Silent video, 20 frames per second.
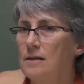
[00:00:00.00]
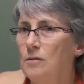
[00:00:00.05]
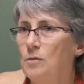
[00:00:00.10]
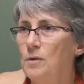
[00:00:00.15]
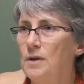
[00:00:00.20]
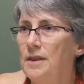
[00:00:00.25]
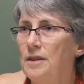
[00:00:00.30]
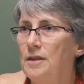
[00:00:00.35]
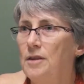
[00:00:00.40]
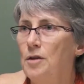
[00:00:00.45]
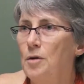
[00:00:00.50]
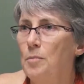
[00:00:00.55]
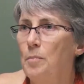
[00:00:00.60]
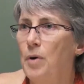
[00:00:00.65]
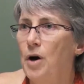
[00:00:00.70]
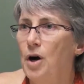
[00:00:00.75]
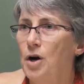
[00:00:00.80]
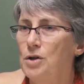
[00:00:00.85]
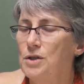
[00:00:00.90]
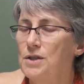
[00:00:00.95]
with the
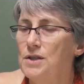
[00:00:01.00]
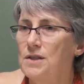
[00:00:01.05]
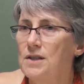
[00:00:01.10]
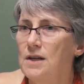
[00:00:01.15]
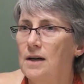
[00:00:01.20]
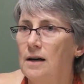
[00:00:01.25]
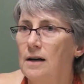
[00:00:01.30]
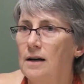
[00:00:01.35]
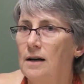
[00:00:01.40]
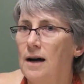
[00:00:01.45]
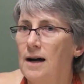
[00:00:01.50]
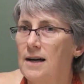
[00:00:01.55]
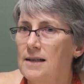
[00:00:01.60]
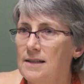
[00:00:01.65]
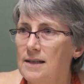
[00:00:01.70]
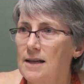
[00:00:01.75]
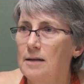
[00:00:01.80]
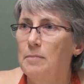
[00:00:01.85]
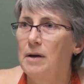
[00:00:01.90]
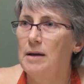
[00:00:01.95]
poster
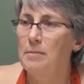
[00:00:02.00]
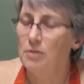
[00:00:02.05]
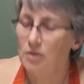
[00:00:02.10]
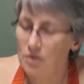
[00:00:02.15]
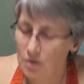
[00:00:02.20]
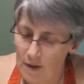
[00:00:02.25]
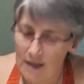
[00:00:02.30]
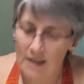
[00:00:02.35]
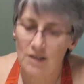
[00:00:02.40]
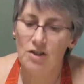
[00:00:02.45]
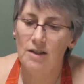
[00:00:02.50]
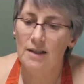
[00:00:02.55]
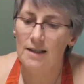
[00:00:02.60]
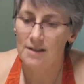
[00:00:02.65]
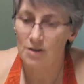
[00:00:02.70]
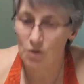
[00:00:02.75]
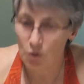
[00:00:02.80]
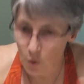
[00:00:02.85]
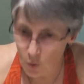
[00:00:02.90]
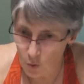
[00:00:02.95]
asking people to
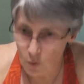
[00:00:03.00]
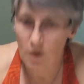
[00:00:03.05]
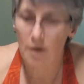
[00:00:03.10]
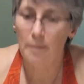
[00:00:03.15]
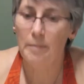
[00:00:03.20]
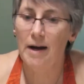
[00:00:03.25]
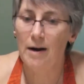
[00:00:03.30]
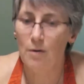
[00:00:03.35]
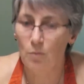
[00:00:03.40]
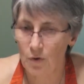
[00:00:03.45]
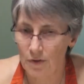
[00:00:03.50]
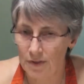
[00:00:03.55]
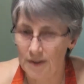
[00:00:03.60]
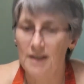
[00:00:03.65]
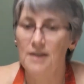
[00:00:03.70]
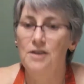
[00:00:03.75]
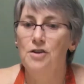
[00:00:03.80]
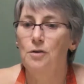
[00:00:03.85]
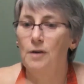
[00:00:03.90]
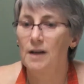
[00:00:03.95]
actually talk about what
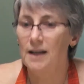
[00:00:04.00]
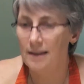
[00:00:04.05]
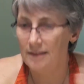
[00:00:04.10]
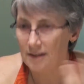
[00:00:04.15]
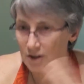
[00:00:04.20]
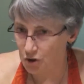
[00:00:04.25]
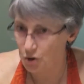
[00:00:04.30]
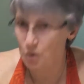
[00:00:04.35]
they're doing and the